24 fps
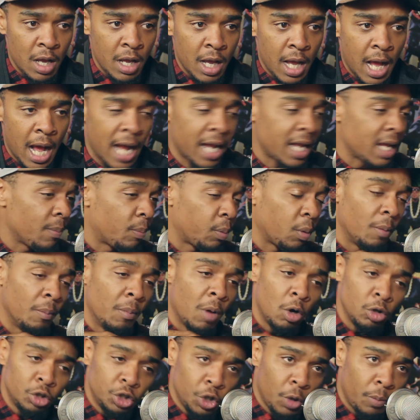I can
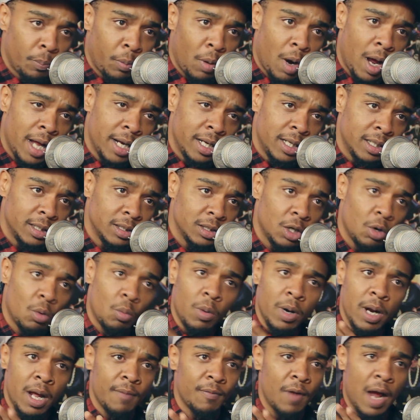promote your product or
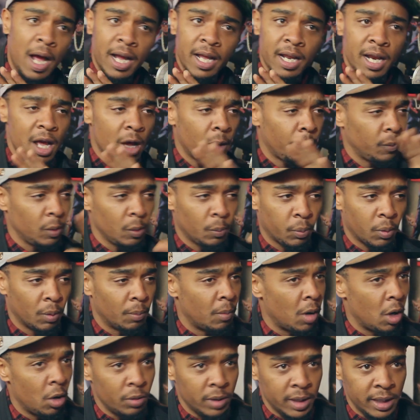whatever. I can help you
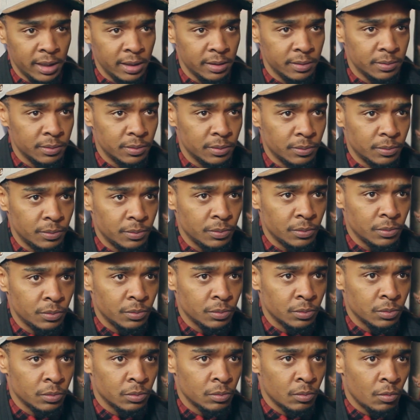promote it.
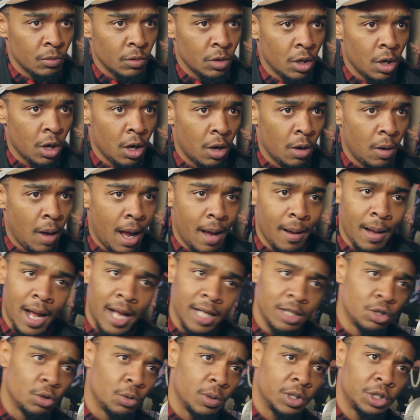Mm-hmm.
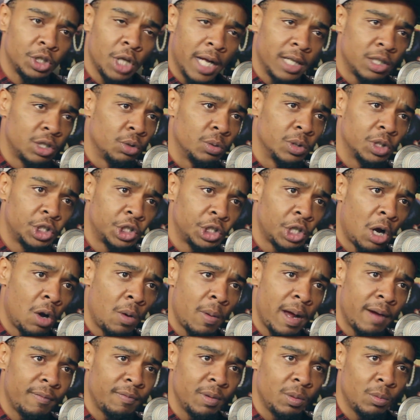I do a show
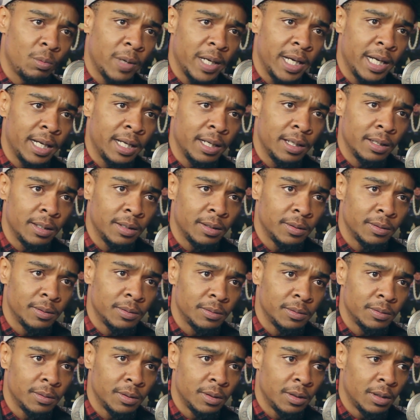every week.
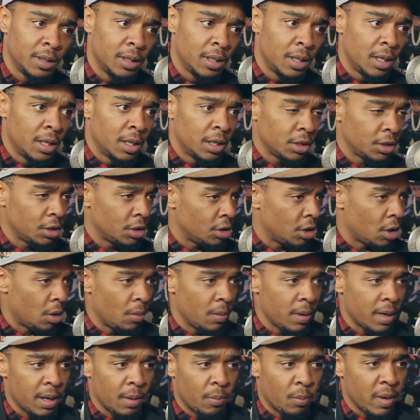
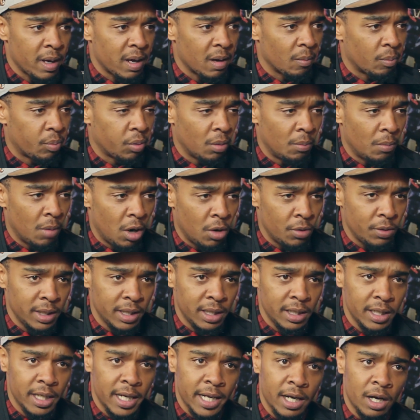We could promote
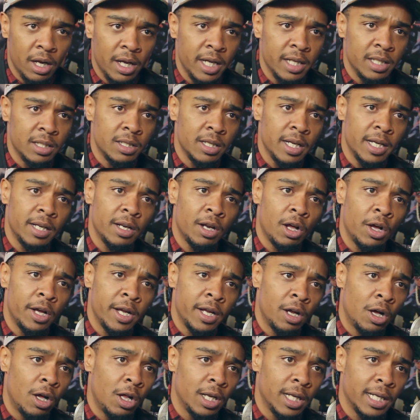it and
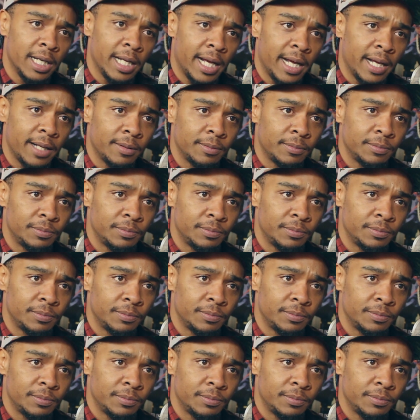all of that.